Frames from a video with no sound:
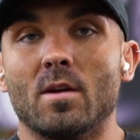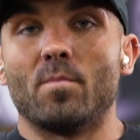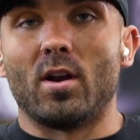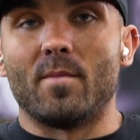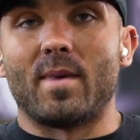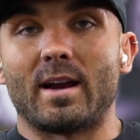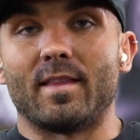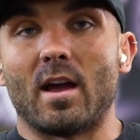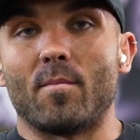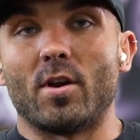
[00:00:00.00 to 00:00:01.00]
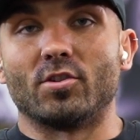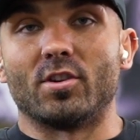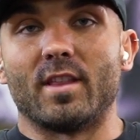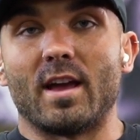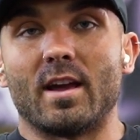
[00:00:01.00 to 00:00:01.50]
pulling back in that
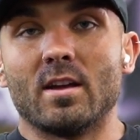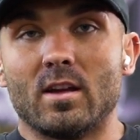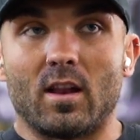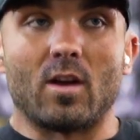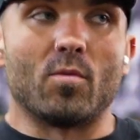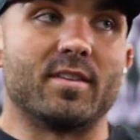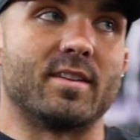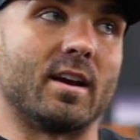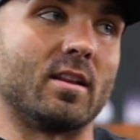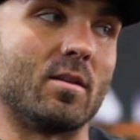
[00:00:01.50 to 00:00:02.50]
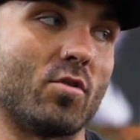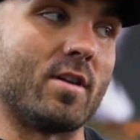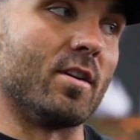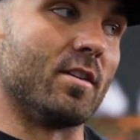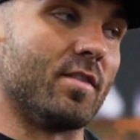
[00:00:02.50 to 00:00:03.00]
motion there. Like we were saying in the
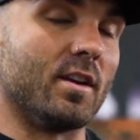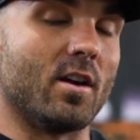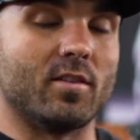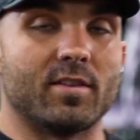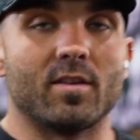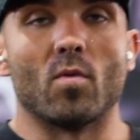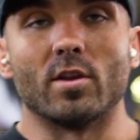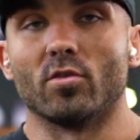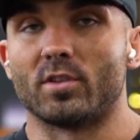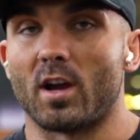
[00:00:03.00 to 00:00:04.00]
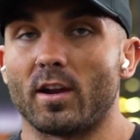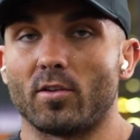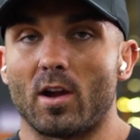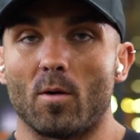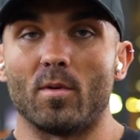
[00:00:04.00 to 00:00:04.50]
previous videos, when you're tying
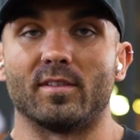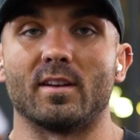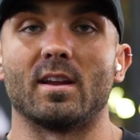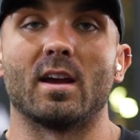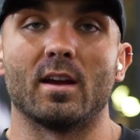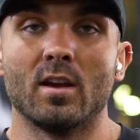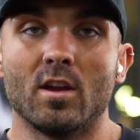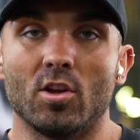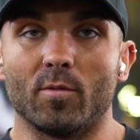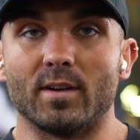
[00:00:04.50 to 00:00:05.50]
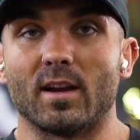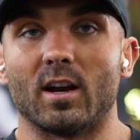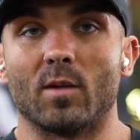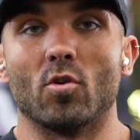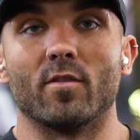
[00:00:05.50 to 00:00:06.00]
your elbows in here, you're going to be
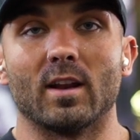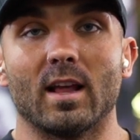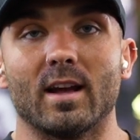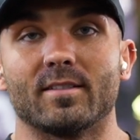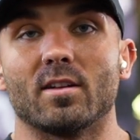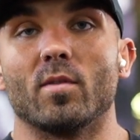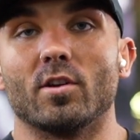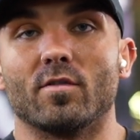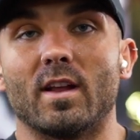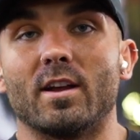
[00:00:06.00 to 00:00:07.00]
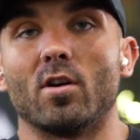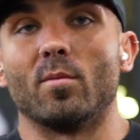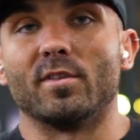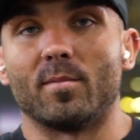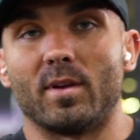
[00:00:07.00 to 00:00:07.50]
targeting more of your lats. When you flare your
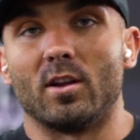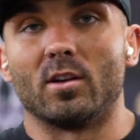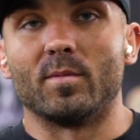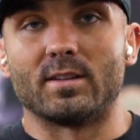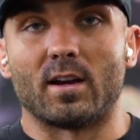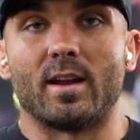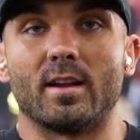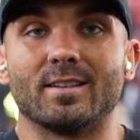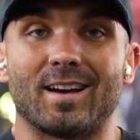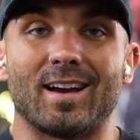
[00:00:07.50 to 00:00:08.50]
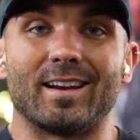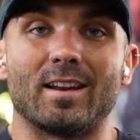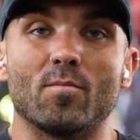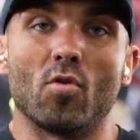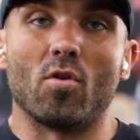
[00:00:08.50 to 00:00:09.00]
elbows up here, you're going to be tying
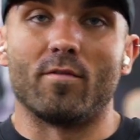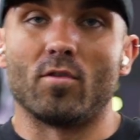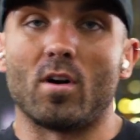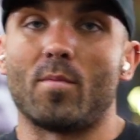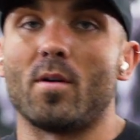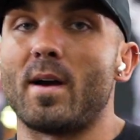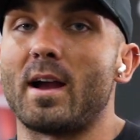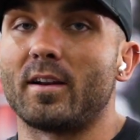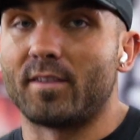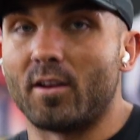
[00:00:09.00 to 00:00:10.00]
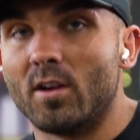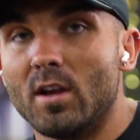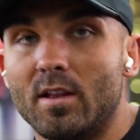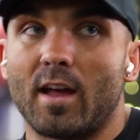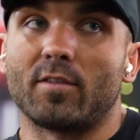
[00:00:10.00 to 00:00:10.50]
in more of your upper back. So
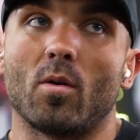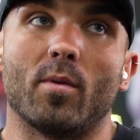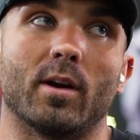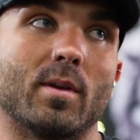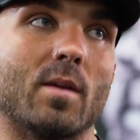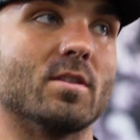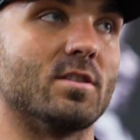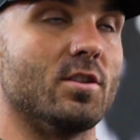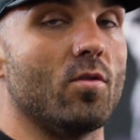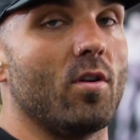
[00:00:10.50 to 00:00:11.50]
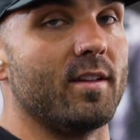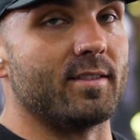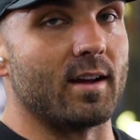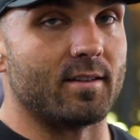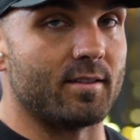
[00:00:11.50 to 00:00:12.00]
that's what we're going to be aiming to do on
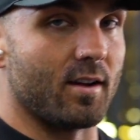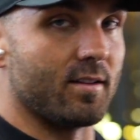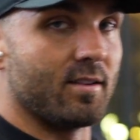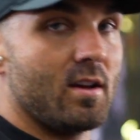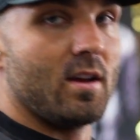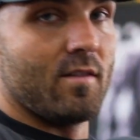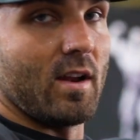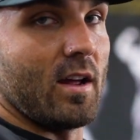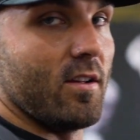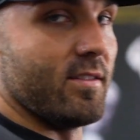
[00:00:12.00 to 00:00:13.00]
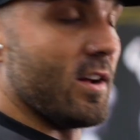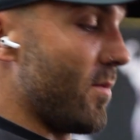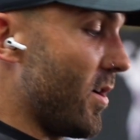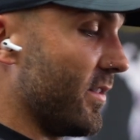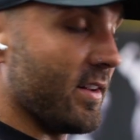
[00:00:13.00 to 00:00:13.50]
this exercise. Flare those
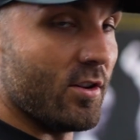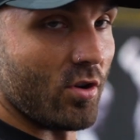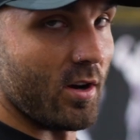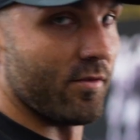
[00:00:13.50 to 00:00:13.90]
elbows and drive